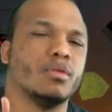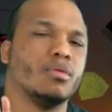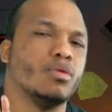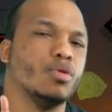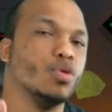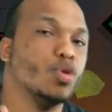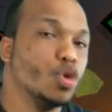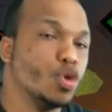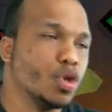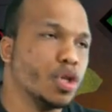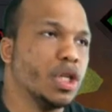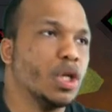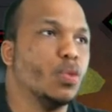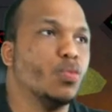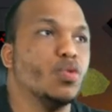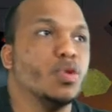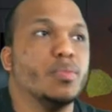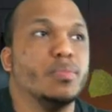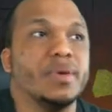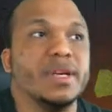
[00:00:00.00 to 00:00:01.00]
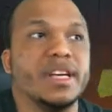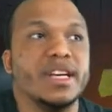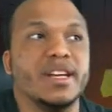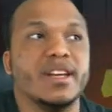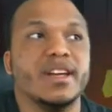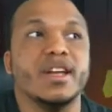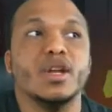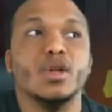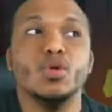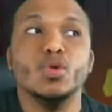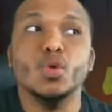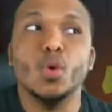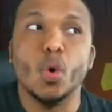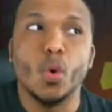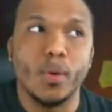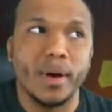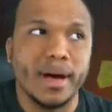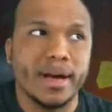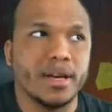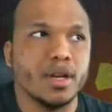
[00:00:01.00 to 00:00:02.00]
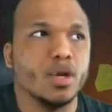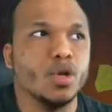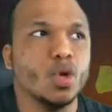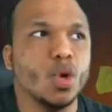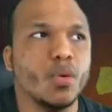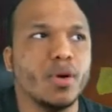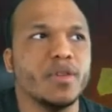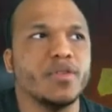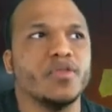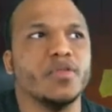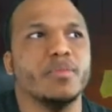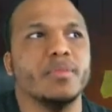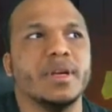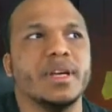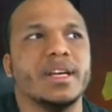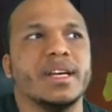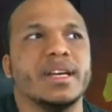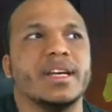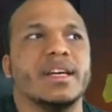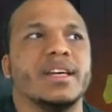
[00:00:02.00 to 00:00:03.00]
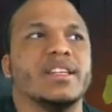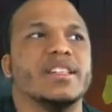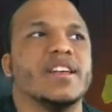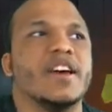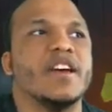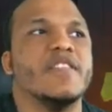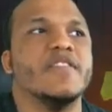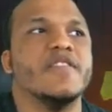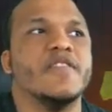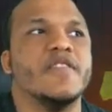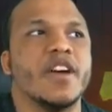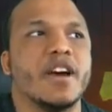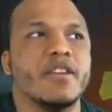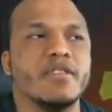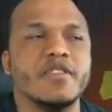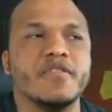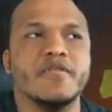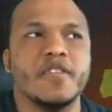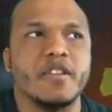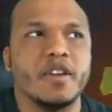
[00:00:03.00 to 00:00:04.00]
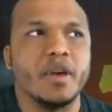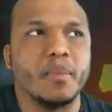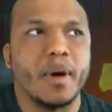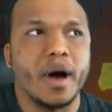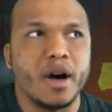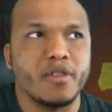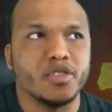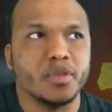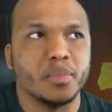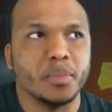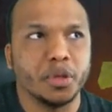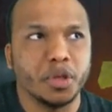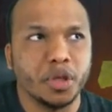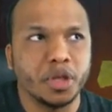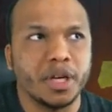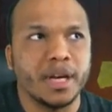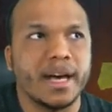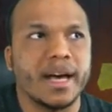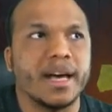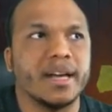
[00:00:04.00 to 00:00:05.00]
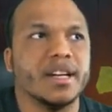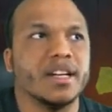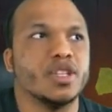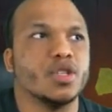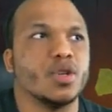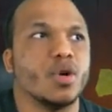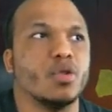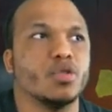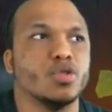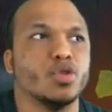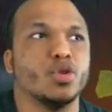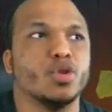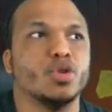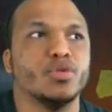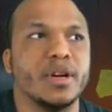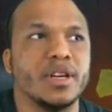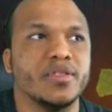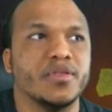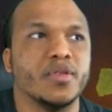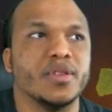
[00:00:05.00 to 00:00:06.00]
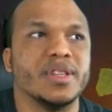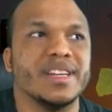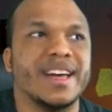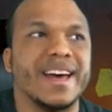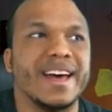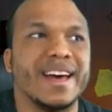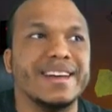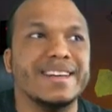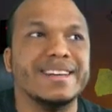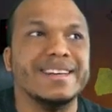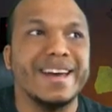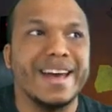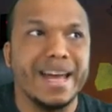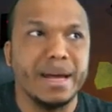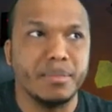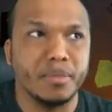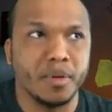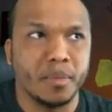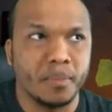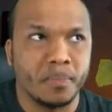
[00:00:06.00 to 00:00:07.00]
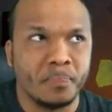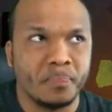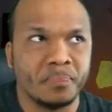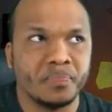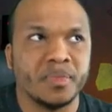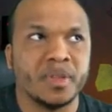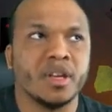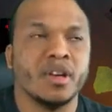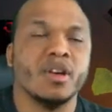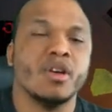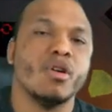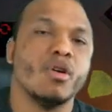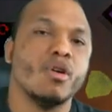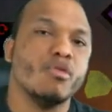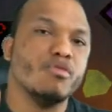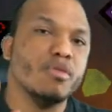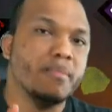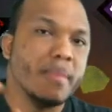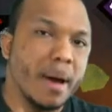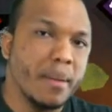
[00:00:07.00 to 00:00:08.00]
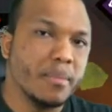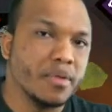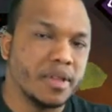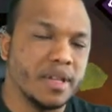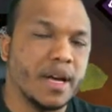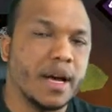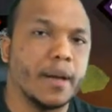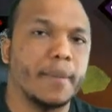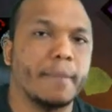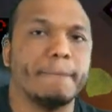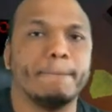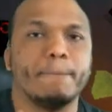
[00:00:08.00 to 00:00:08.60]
usually would be Nowhead. Nowhead for me is a very, very powerful perk, and it's also great for the end game. Remember that